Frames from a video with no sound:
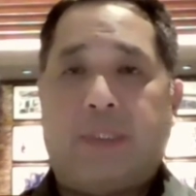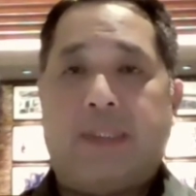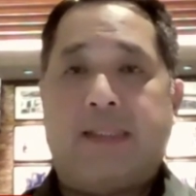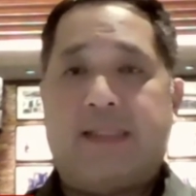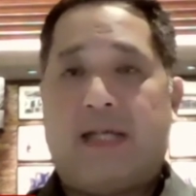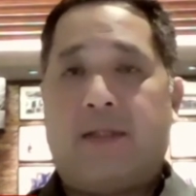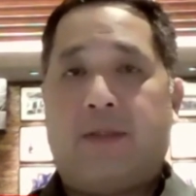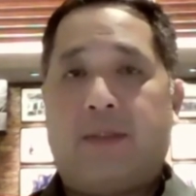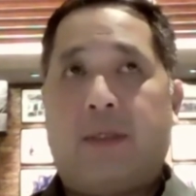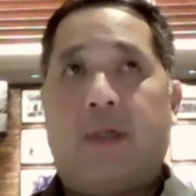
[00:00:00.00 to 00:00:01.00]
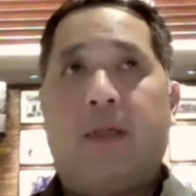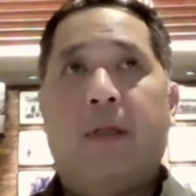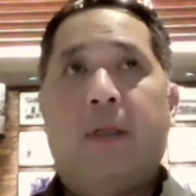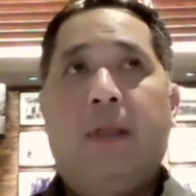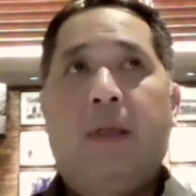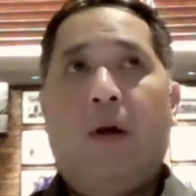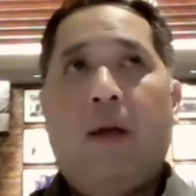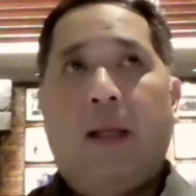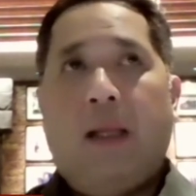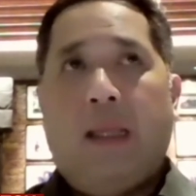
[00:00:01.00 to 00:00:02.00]
sector
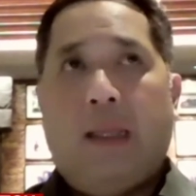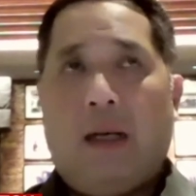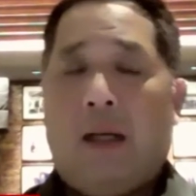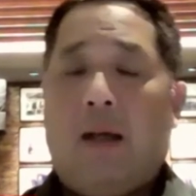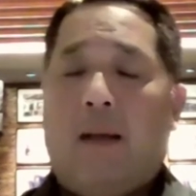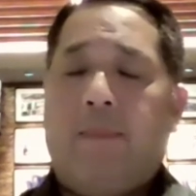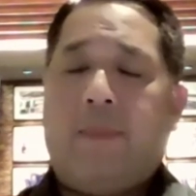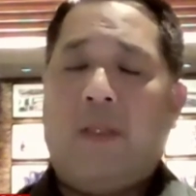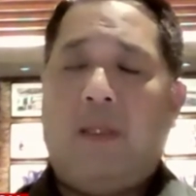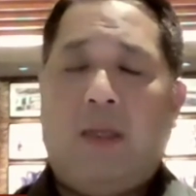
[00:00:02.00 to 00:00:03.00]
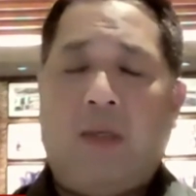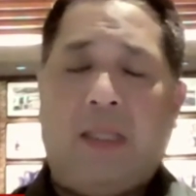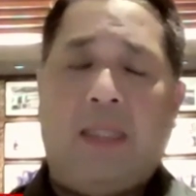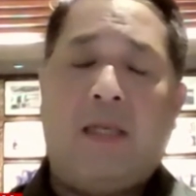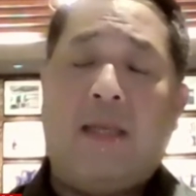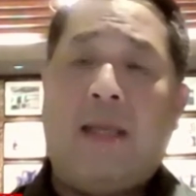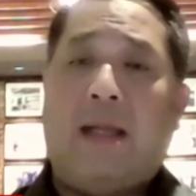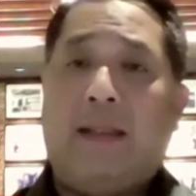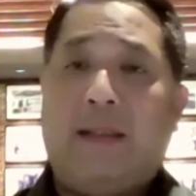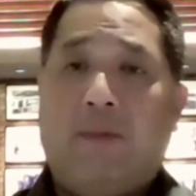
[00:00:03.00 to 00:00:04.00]
in a
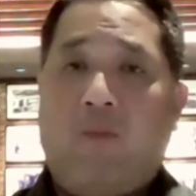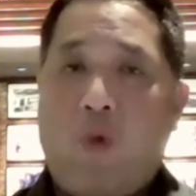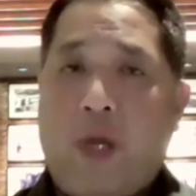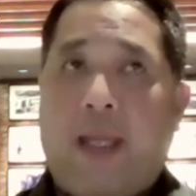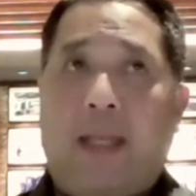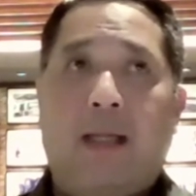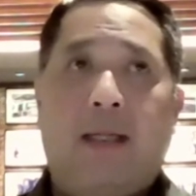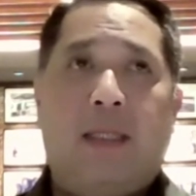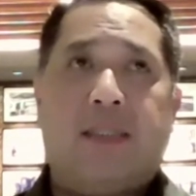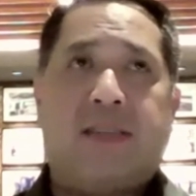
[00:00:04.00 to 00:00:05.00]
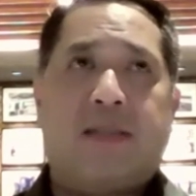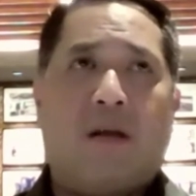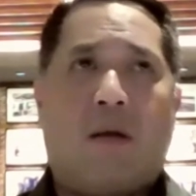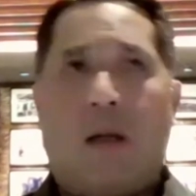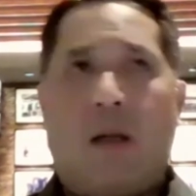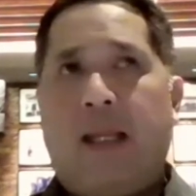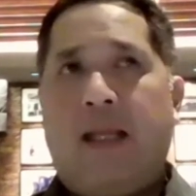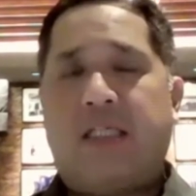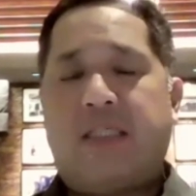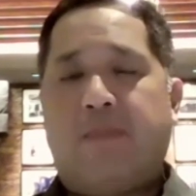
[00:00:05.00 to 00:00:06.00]
negative way. As early
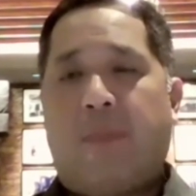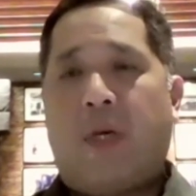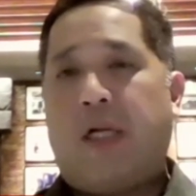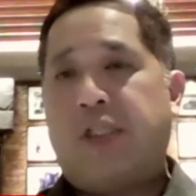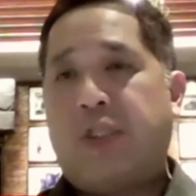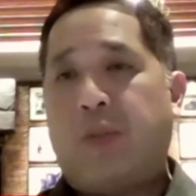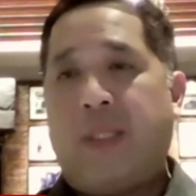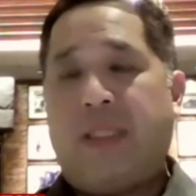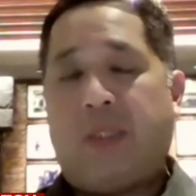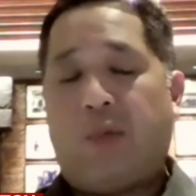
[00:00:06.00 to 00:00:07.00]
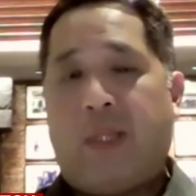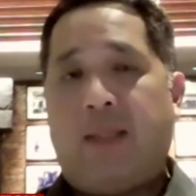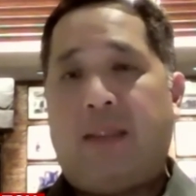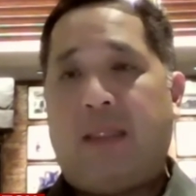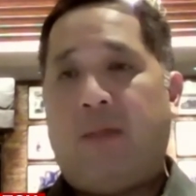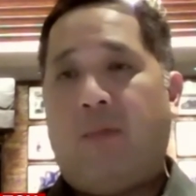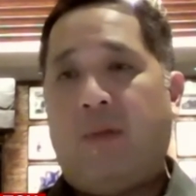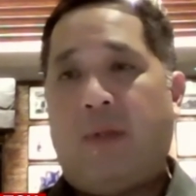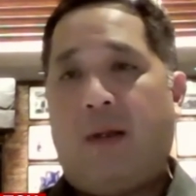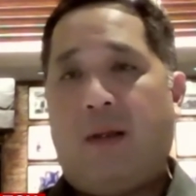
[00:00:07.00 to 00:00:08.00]
as March 2020,
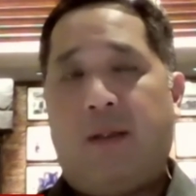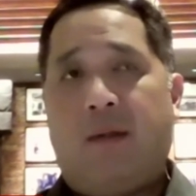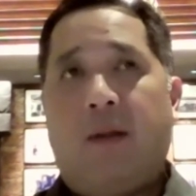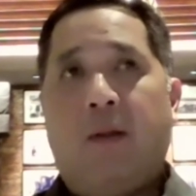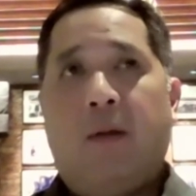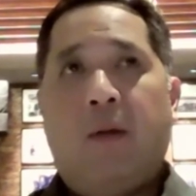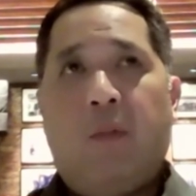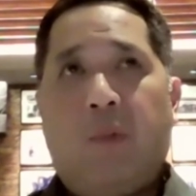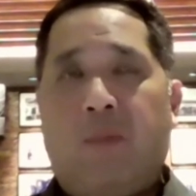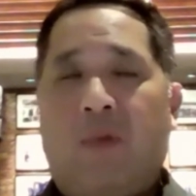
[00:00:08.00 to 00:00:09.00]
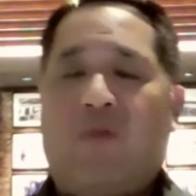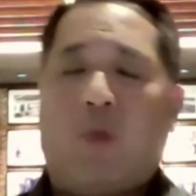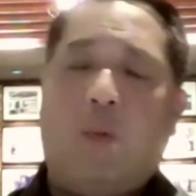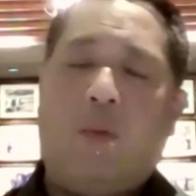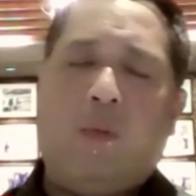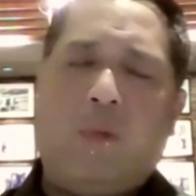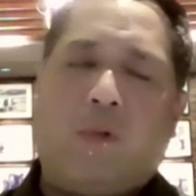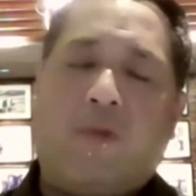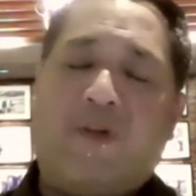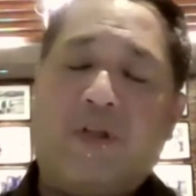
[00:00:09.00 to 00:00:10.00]
when we
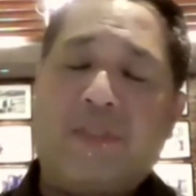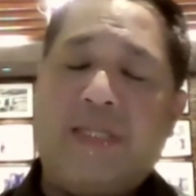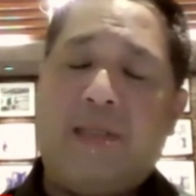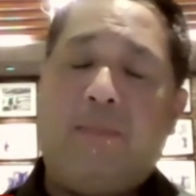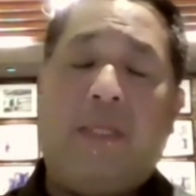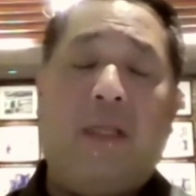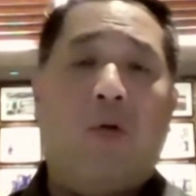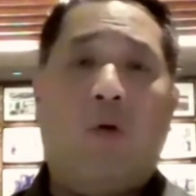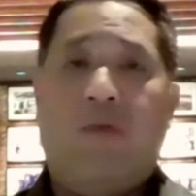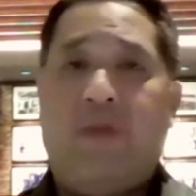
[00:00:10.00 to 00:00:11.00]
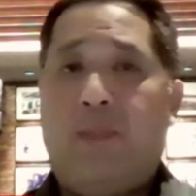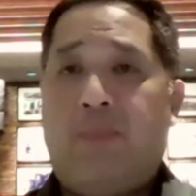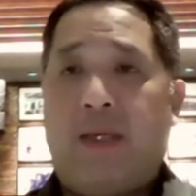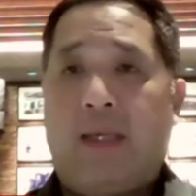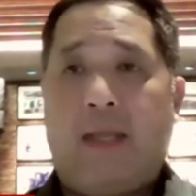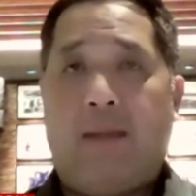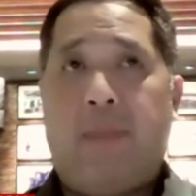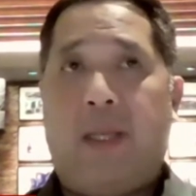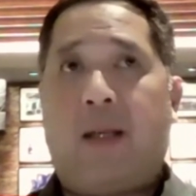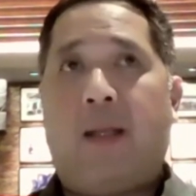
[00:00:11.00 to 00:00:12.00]
were first hit by the COVID
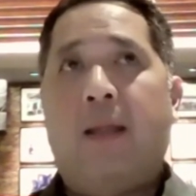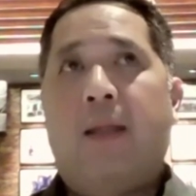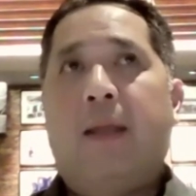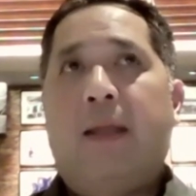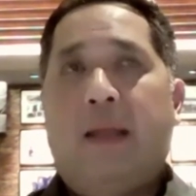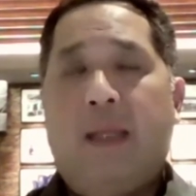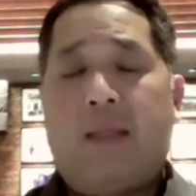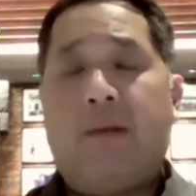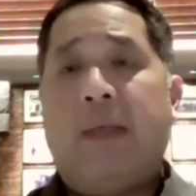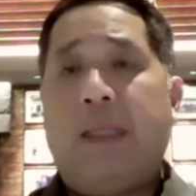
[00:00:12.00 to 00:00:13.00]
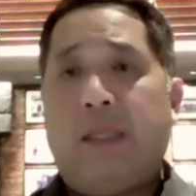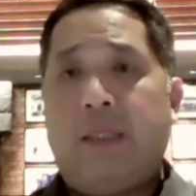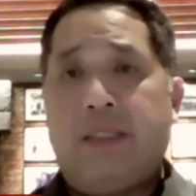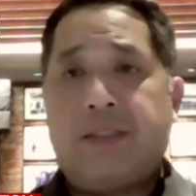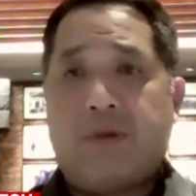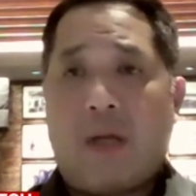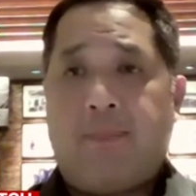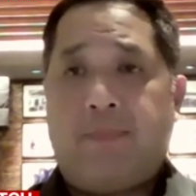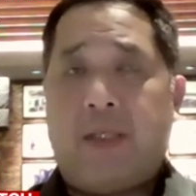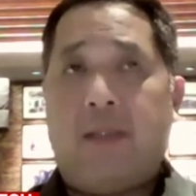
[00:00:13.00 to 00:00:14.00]
pandemic, it really
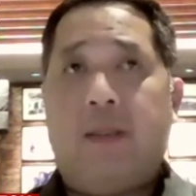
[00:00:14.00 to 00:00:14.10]
disrupted